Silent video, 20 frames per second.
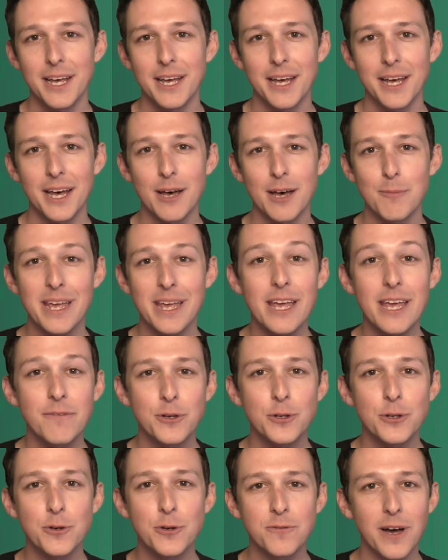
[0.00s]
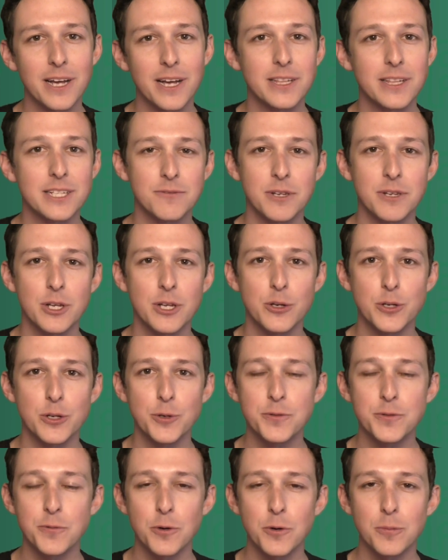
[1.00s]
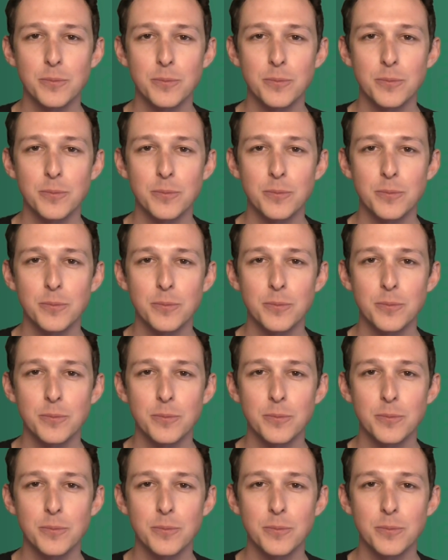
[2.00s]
Um, if you do find this video useful,